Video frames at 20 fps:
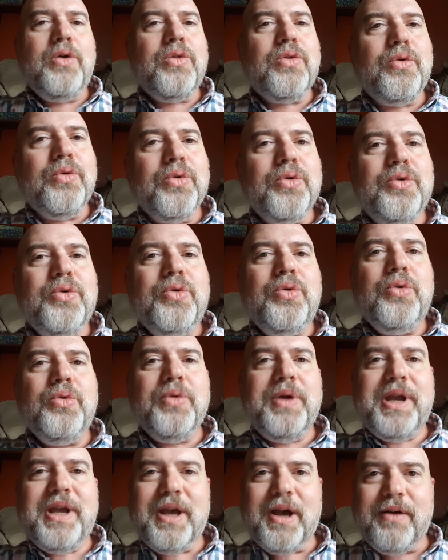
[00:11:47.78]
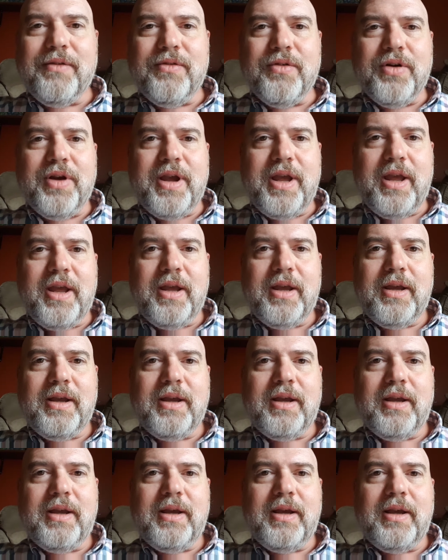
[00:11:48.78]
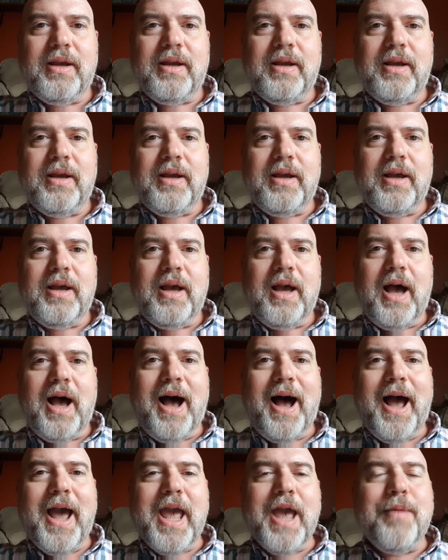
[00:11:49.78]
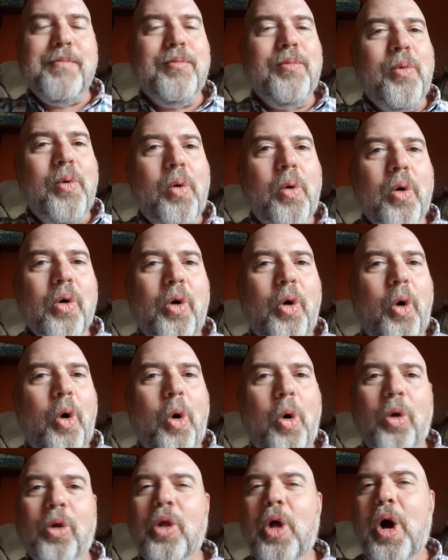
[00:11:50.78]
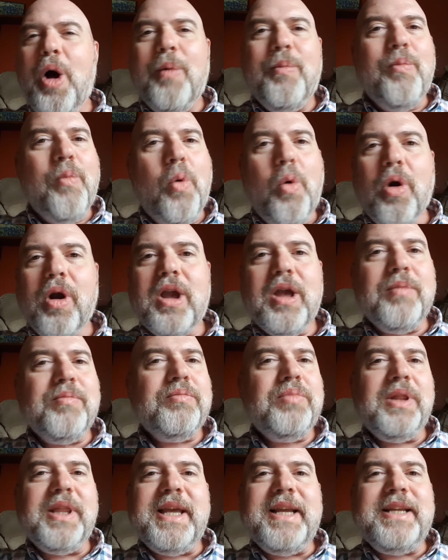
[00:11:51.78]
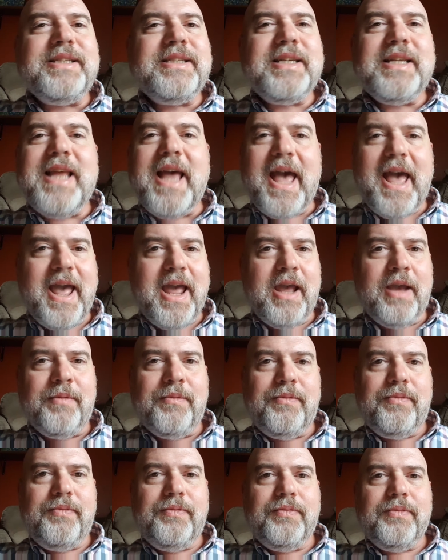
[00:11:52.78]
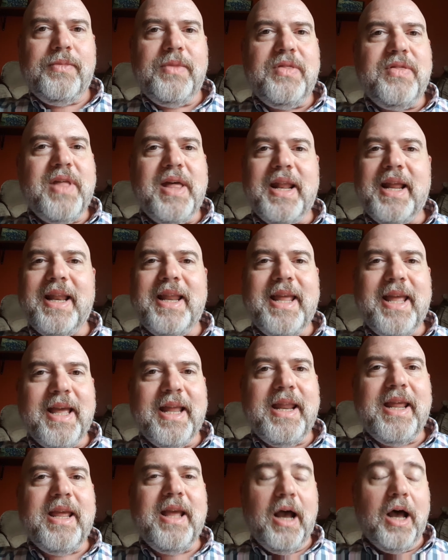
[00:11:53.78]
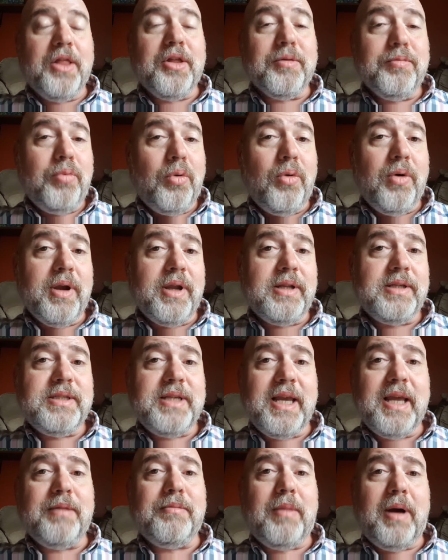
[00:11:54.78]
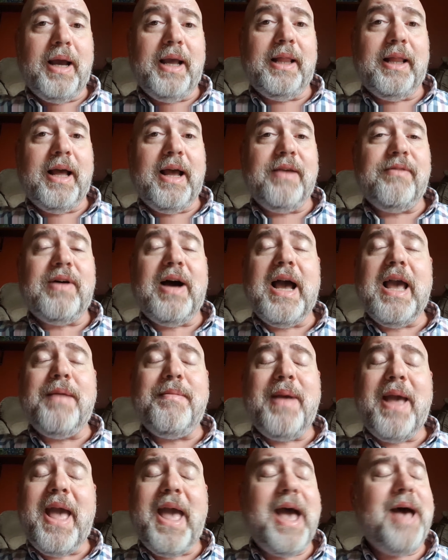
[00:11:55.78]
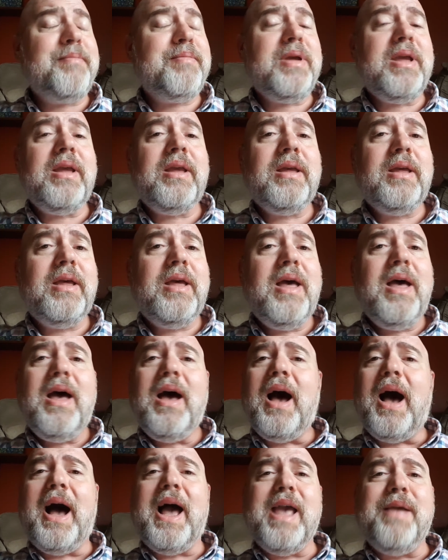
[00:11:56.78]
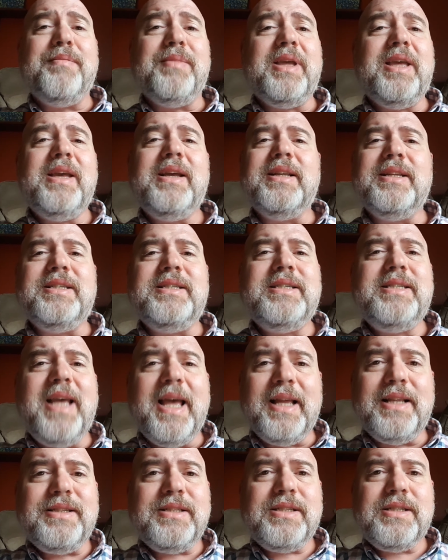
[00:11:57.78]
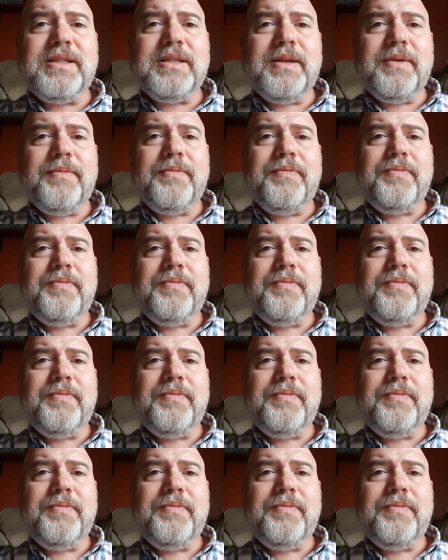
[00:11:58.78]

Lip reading: Through recovery, I am more whole, more complete today than at any other point in my life. I am happy. I am content.